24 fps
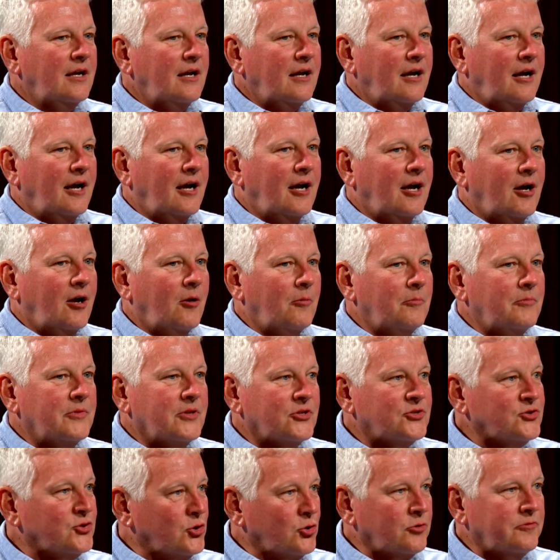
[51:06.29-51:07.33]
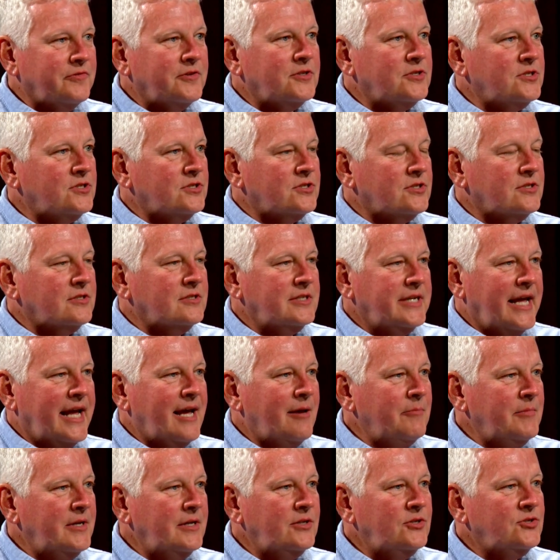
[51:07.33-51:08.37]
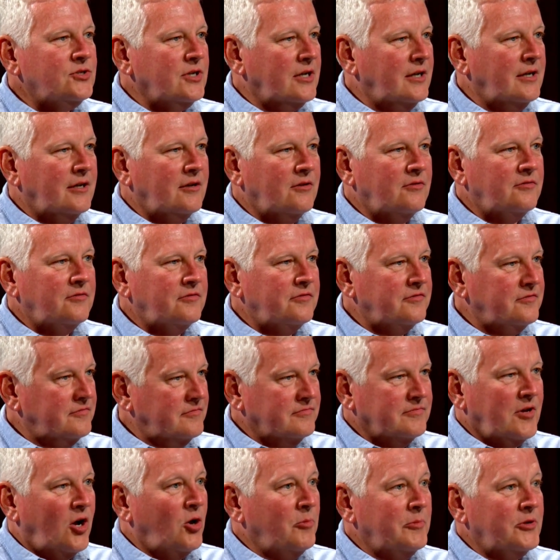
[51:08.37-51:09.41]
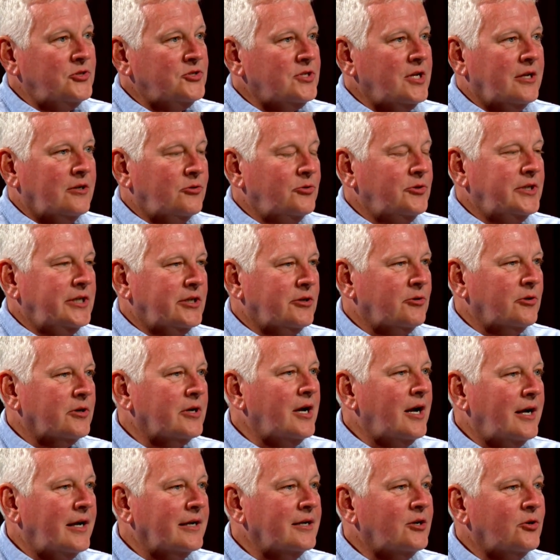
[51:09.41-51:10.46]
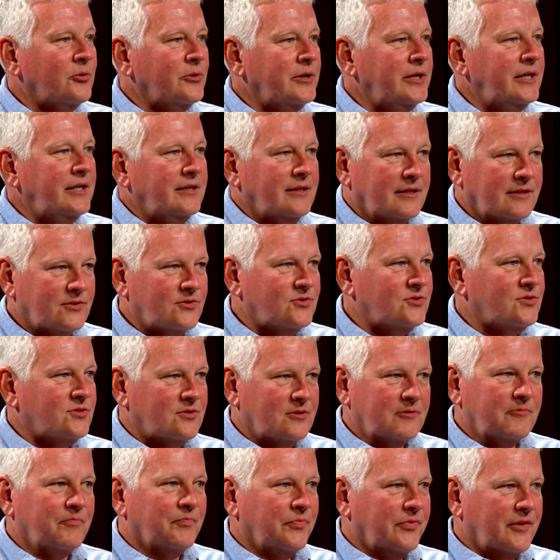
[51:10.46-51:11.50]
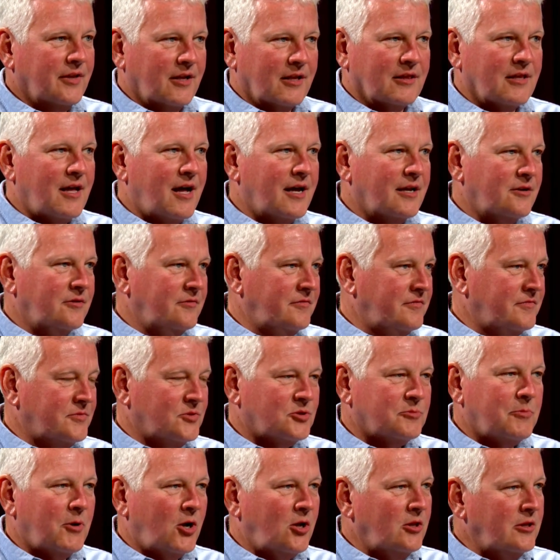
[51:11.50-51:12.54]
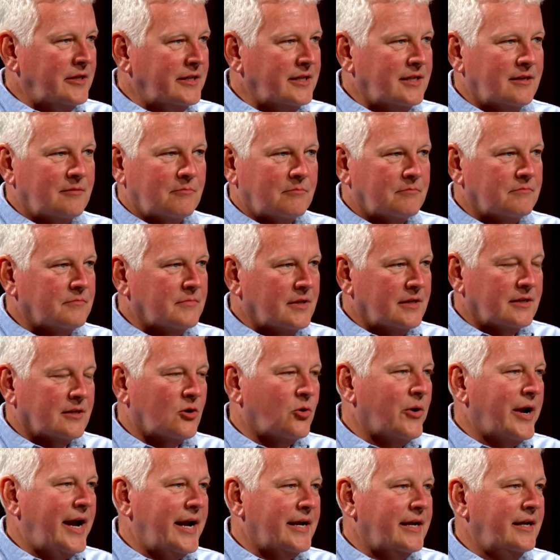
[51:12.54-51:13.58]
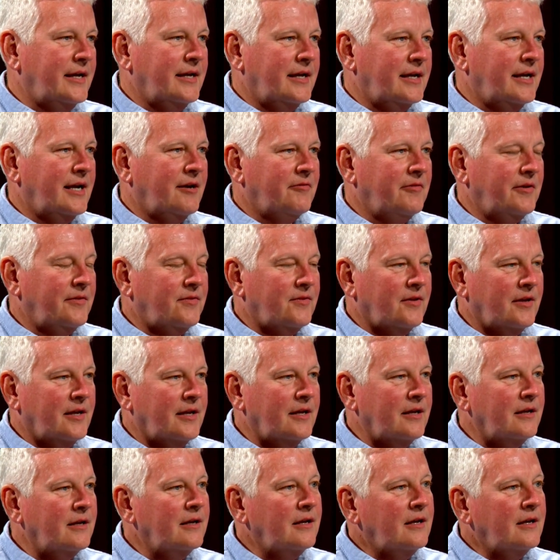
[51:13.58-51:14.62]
The surface damage of almost 100-year-old concrete, it's a lot of spalling and cracking and everything.